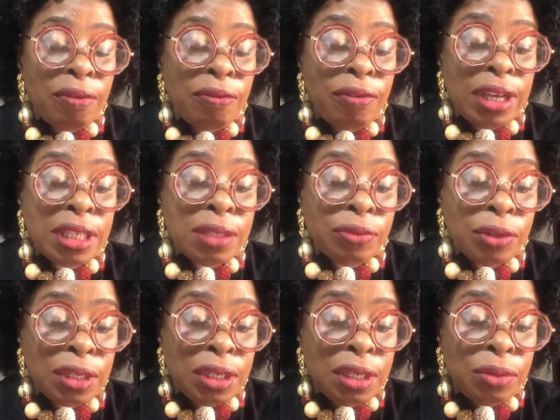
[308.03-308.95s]
Verse
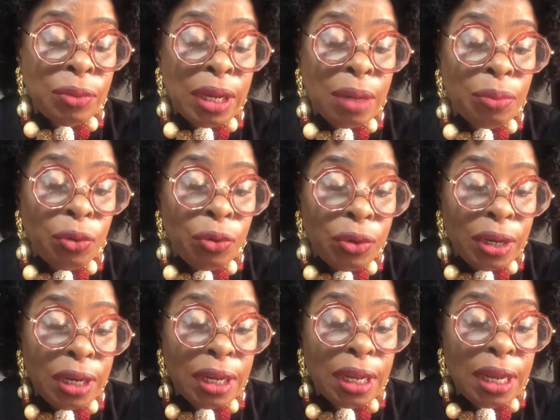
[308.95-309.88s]
14, where I'm
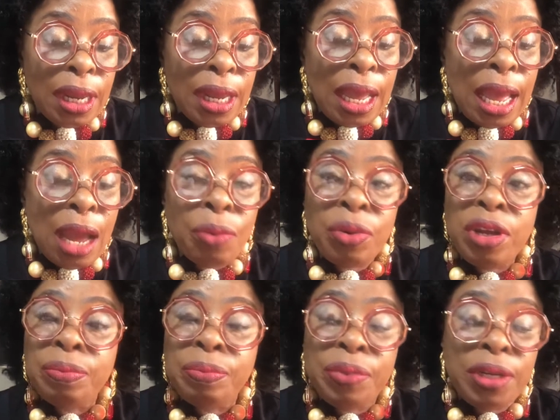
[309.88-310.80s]
going. I
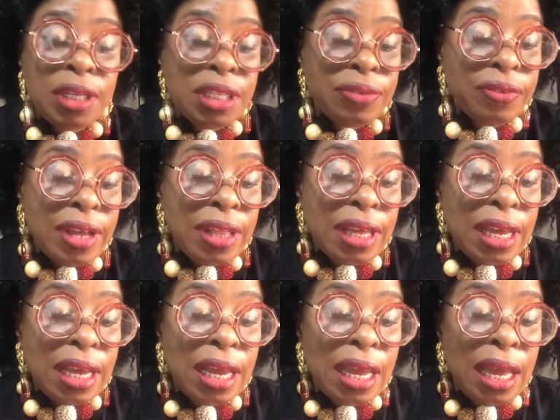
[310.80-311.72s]
will be his
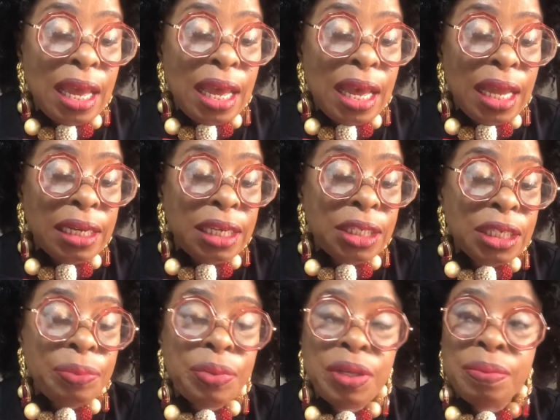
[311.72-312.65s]
father, and he
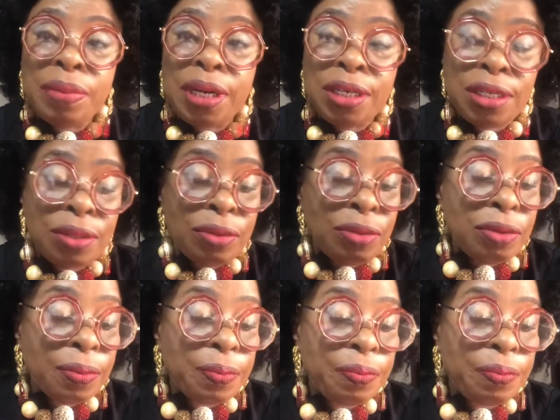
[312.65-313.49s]
shall be my son.